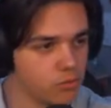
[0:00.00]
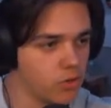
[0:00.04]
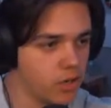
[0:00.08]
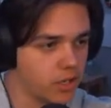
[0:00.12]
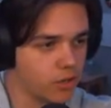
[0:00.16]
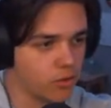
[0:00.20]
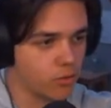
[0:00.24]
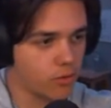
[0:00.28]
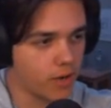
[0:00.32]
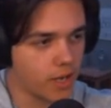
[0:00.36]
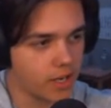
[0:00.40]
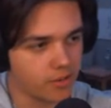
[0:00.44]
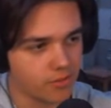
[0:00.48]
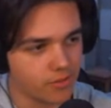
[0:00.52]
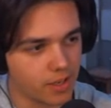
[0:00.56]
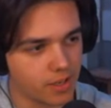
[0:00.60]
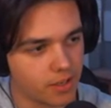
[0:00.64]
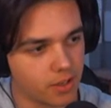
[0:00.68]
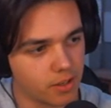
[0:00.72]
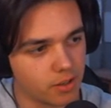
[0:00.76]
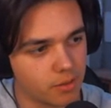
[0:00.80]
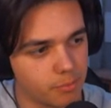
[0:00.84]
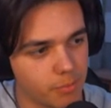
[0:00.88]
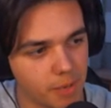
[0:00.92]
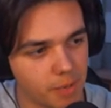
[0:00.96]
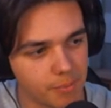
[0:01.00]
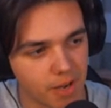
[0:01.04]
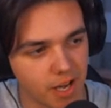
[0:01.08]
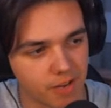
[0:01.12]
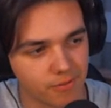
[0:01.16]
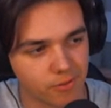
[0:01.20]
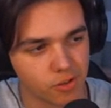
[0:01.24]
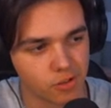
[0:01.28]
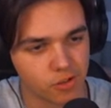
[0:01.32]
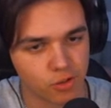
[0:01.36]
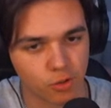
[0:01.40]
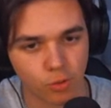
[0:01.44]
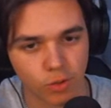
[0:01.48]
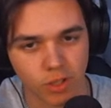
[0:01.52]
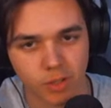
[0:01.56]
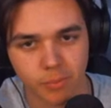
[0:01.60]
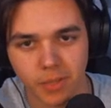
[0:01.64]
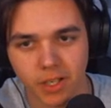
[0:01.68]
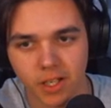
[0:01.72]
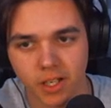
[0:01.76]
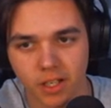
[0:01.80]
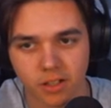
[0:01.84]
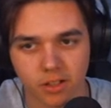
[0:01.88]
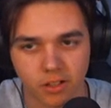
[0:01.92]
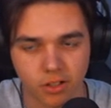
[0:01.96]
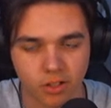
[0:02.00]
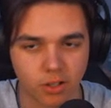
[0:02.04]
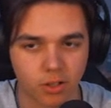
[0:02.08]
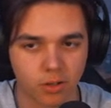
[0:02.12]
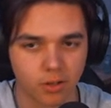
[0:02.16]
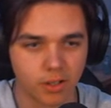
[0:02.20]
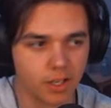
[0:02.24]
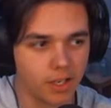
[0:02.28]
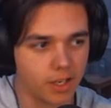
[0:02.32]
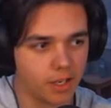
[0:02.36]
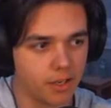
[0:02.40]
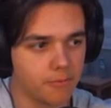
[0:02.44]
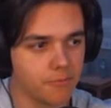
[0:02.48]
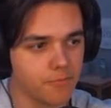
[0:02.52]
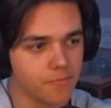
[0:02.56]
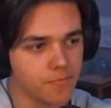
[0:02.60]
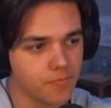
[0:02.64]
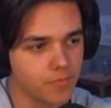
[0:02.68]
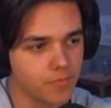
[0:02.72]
Regretevator. My bad for screaming? You're okay.